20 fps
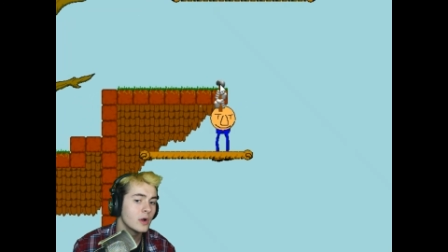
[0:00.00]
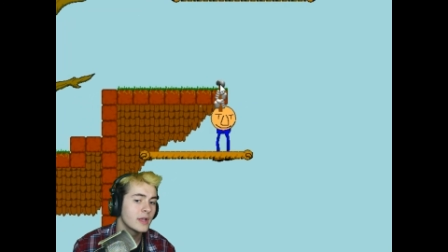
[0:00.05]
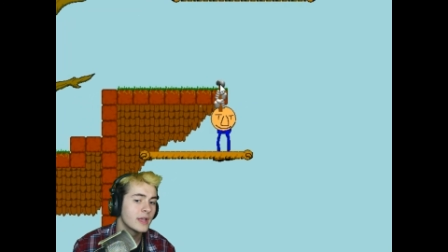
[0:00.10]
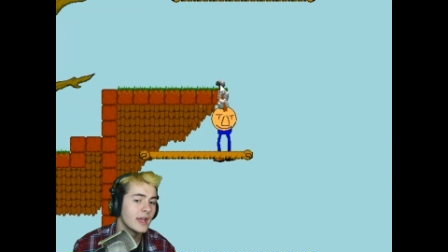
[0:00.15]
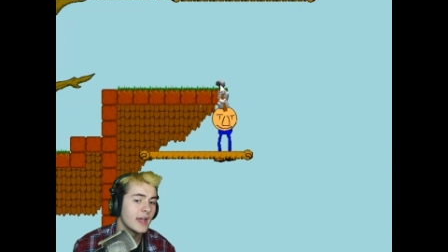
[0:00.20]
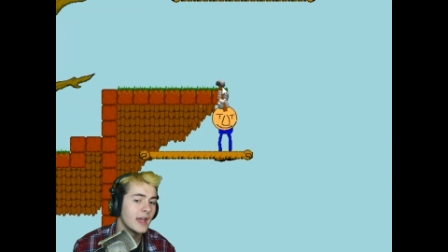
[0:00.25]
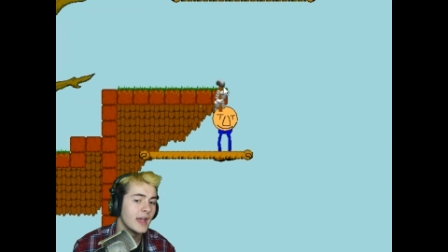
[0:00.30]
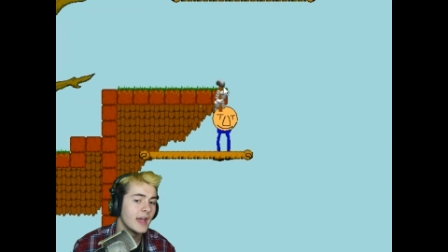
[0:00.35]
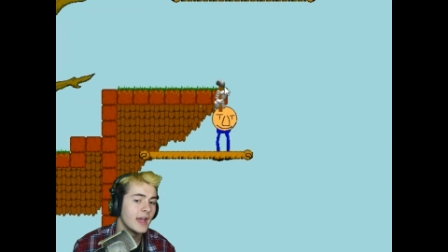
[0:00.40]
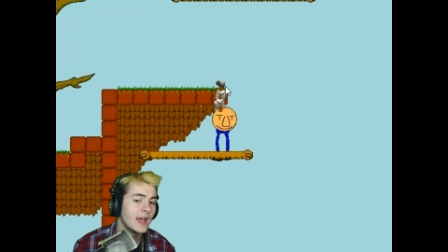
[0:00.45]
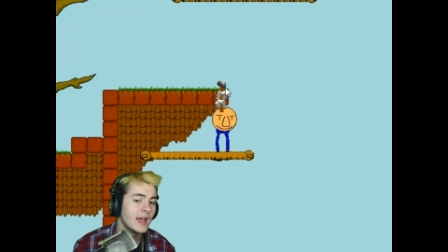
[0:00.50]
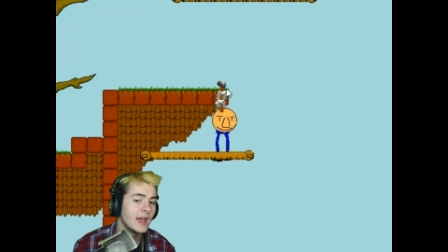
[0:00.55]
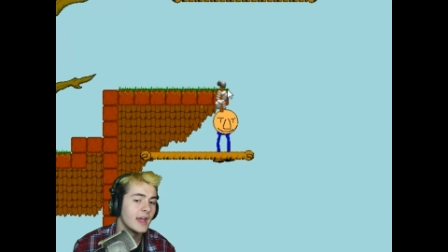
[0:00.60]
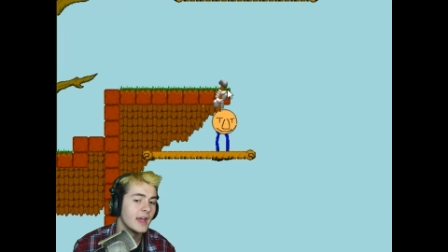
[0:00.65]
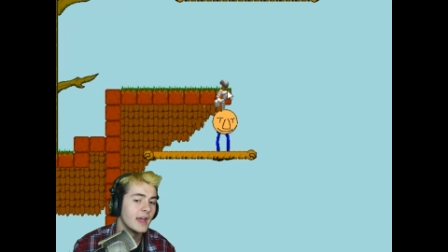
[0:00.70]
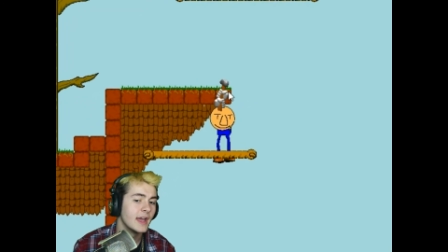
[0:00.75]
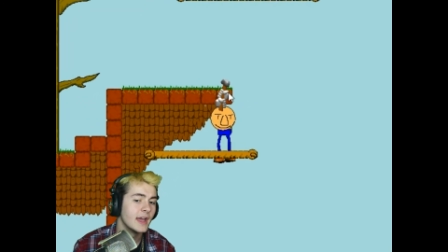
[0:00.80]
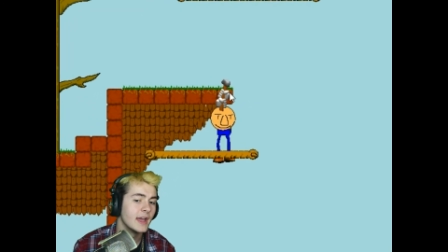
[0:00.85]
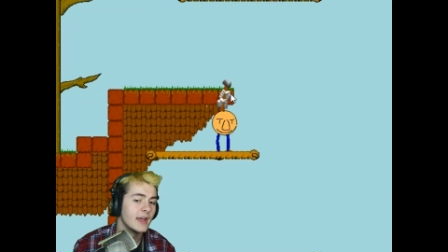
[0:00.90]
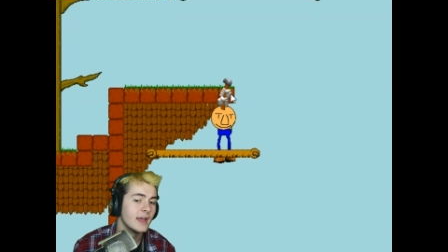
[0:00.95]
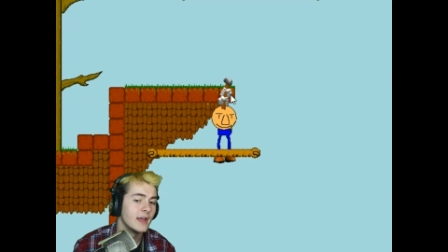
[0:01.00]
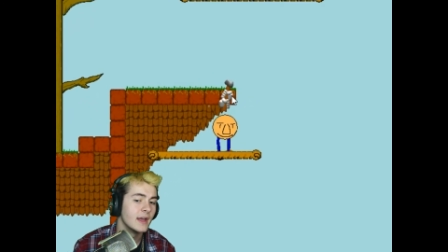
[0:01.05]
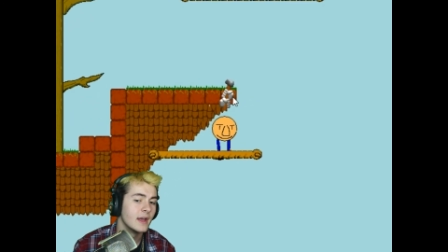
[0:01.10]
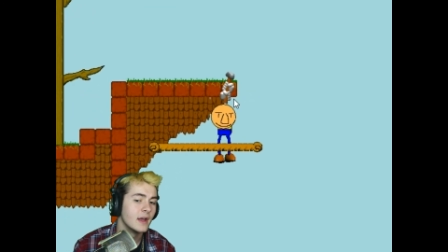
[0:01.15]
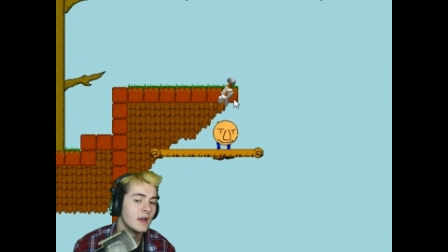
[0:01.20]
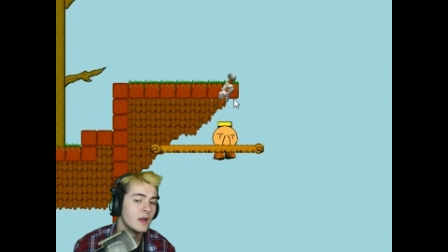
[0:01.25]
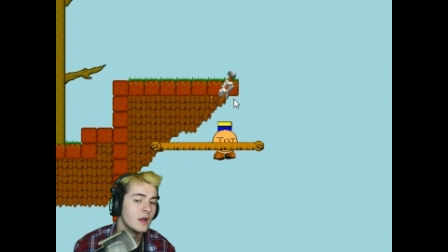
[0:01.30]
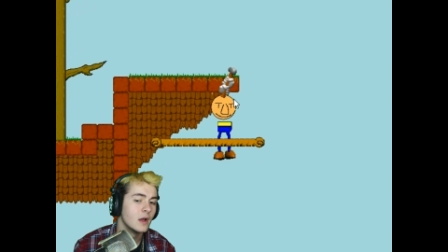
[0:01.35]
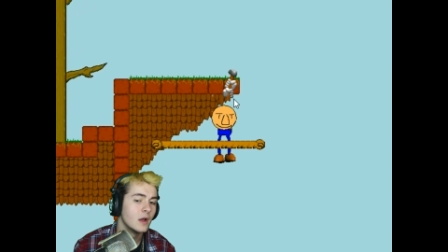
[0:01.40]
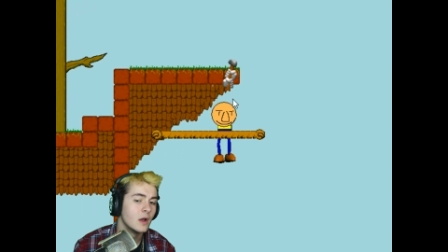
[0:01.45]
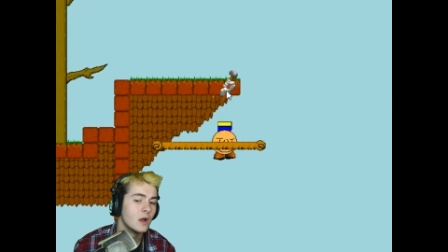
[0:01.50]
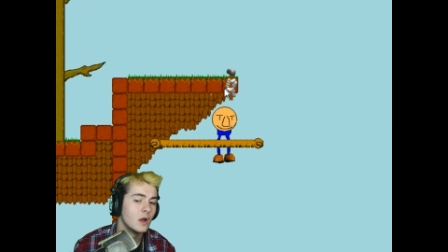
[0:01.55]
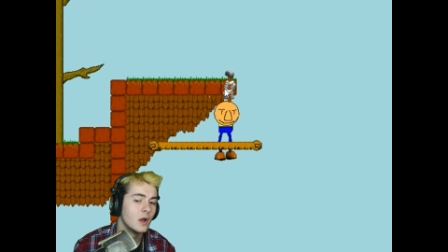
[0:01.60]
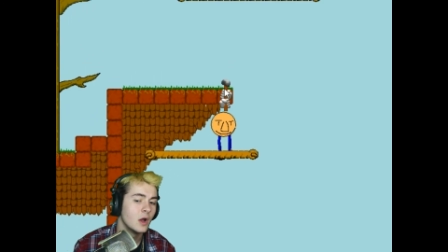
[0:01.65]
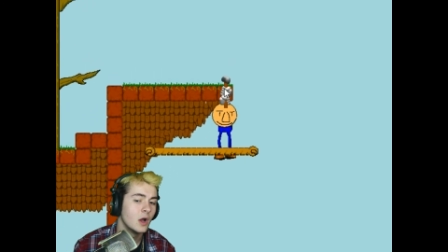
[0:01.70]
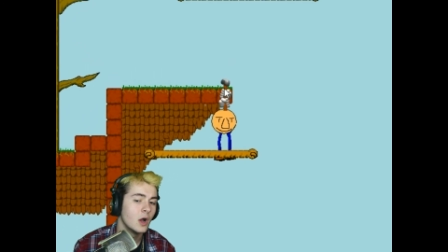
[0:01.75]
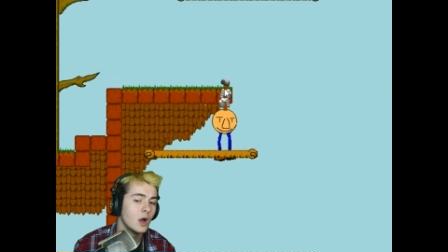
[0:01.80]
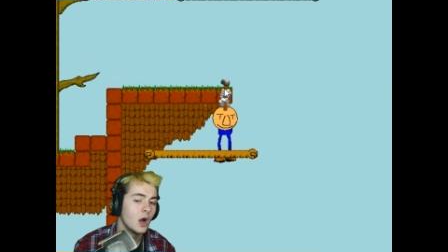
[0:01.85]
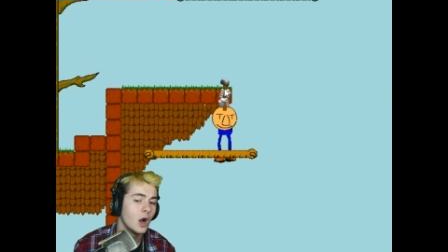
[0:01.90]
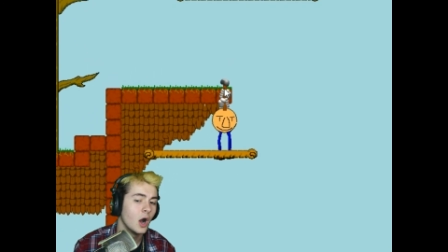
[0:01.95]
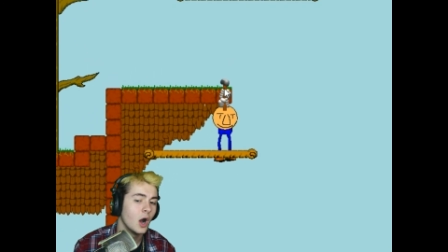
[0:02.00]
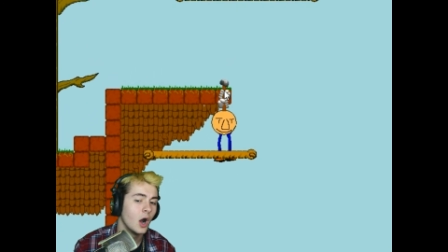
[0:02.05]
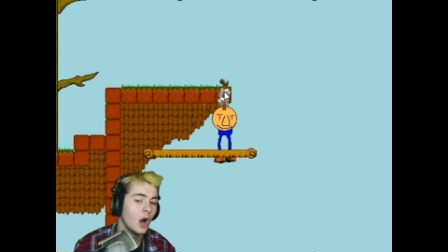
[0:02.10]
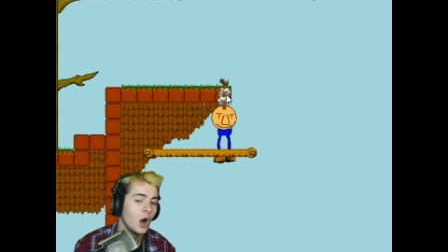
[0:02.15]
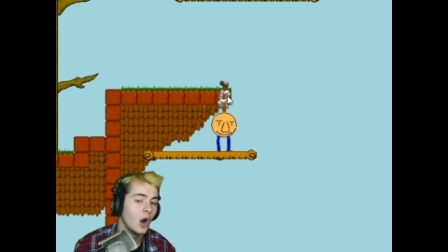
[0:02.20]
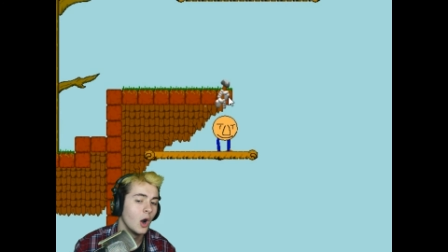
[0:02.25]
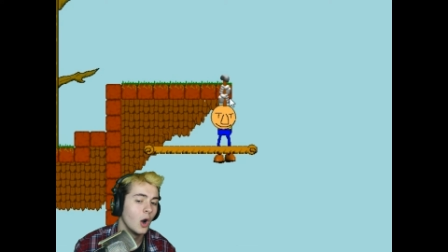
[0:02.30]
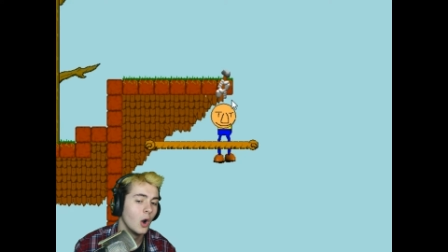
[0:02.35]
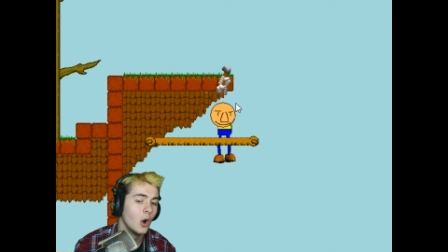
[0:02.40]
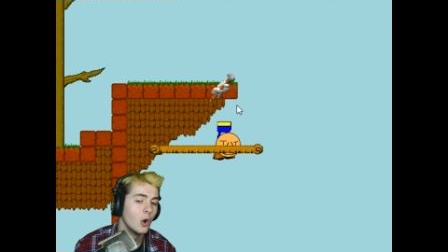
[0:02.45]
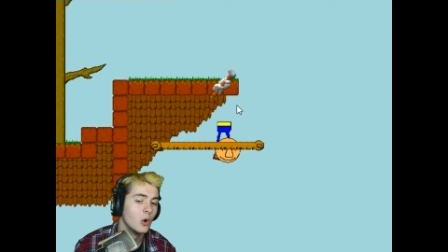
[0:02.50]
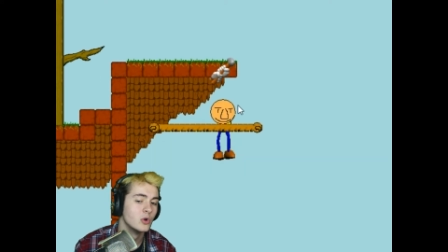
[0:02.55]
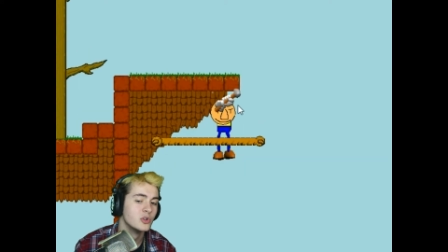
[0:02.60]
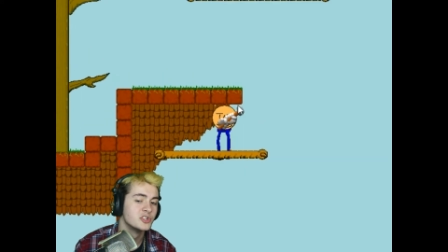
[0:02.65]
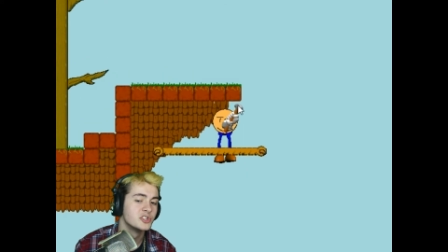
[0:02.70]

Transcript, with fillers: Okay. Oh